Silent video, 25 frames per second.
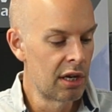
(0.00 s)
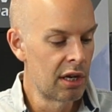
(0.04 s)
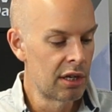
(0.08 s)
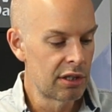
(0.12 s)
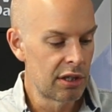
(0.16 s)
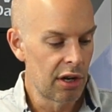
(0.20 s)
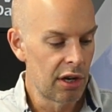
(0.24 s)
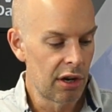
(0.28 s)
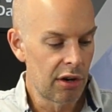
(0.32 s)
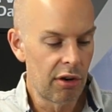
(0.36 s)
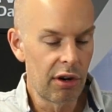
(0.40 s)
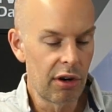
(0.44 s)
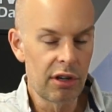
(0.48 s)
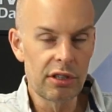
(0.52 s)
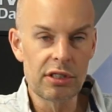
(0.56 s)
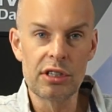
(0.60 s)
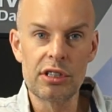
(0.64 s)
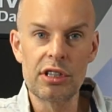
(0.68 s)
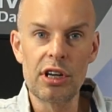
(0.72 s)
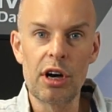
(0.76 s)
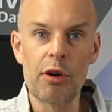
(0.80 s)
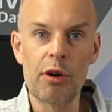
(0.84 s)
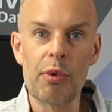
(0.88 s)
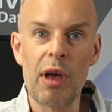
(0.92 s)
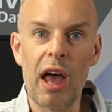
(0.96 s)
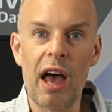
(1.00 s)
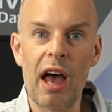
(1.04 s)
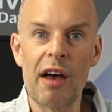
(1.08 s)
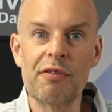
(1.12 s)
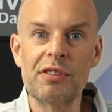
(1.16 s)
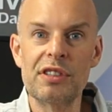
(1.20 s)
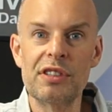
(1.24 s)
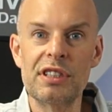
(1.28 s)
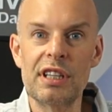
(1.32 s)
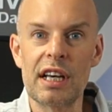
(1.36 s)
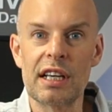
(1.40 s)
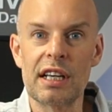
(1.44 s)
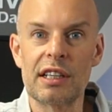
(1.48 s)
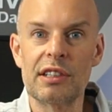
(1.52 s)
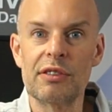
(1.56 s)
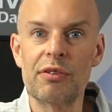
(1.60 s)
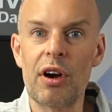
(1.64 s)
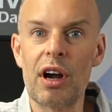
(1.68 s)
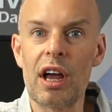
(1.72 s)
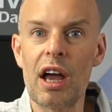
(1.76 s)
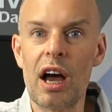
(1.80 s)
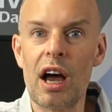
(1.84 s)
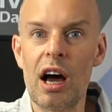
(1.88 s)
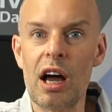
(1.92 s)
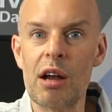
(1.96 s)
So across the top we have six
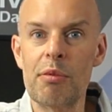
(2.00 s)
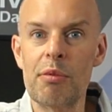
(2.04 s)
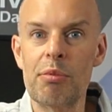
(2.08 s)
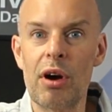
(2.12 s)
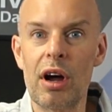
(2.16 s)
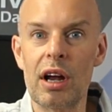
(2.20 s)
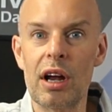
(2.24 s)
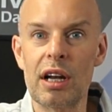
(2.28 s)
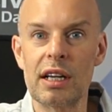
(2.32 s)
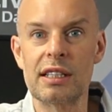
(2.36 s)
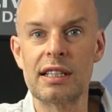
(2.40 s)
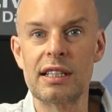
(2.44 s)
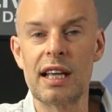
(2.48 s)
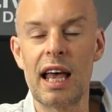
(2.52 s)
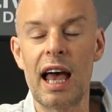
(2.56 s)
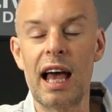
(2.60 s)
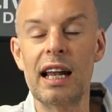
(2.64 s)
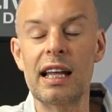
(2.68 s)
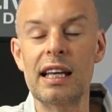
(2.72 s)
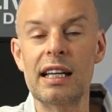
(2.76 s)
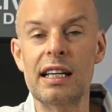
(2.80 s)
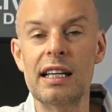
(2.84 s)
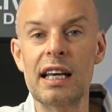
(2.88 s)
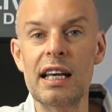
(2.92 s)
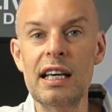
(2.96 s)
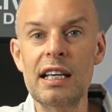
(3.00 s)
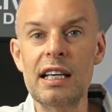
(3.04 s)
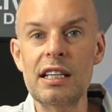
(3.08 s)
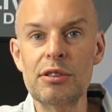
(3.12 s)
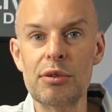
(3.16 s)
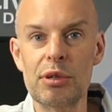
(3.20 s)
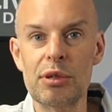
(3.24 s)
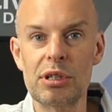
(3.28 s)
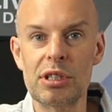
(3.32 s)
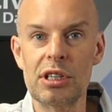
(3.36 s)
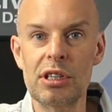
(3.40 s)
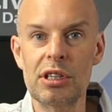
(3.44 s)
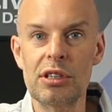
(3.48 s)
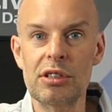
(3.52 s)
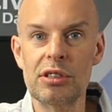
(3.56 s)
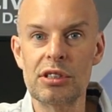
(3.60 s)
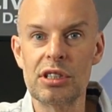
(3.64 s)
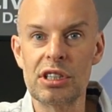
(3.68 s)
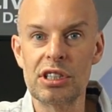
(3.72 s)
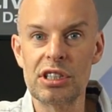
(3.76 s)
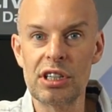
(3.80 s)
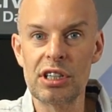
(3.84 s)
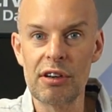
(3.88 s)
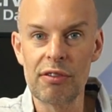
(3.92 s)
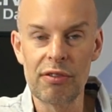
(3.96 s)
very high brightness L E Ds which are used
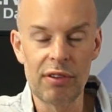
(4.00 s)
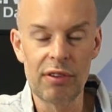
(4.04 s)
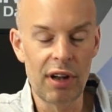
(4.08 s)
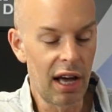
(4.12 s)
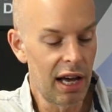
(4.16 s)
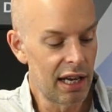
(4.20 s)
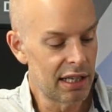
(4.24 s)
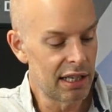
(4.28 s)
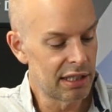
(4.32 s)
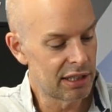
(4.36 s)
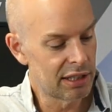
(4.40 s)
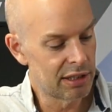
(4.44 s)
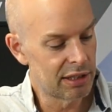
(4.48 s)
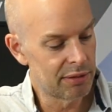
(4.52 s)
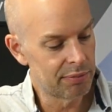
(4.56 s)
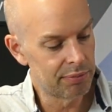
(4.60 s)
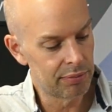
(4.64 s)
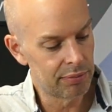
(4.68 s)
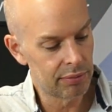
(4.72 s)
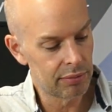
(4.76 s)
as shift lights,